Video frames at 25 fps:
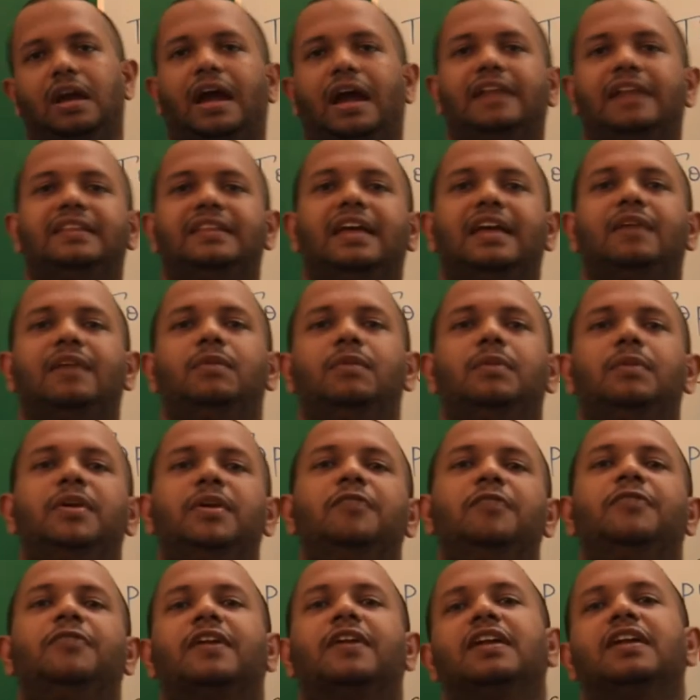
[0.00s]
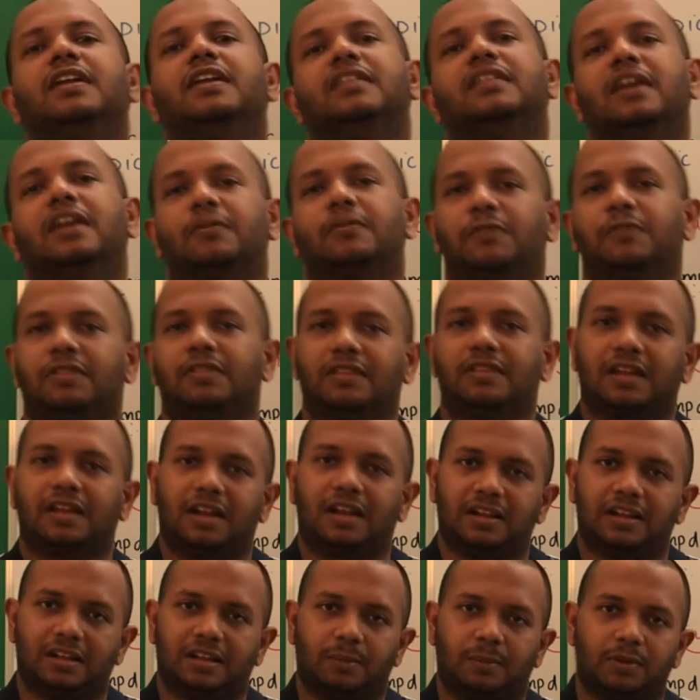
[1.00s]
and they will be differing in their
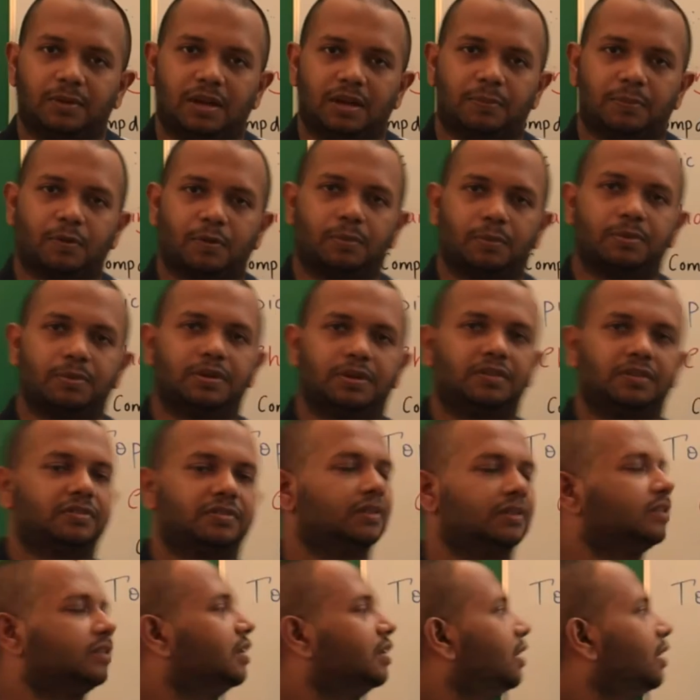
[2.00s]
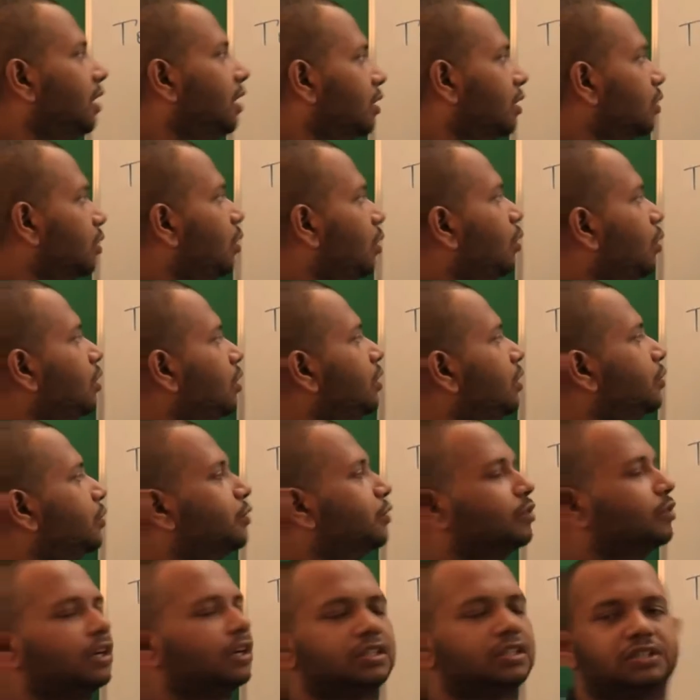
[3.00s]
physical and chemical properties. They are called
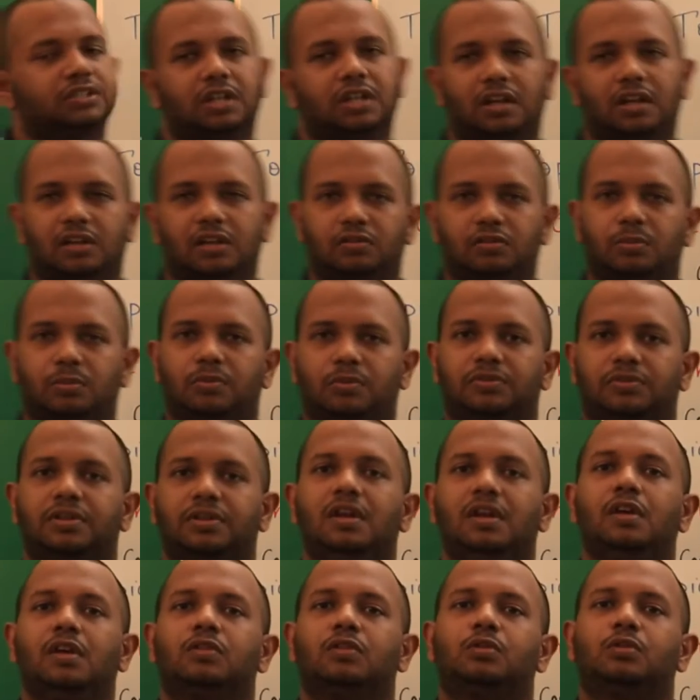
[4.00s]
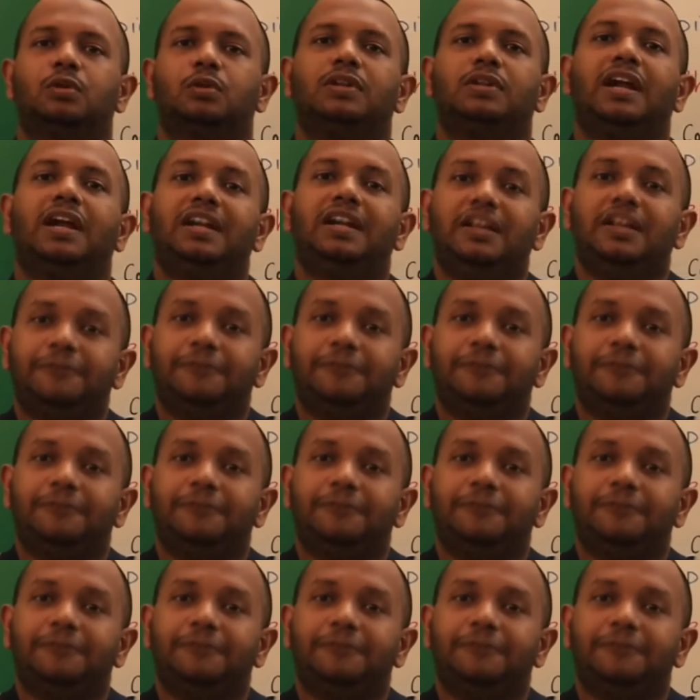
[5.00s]
structural isomers. So they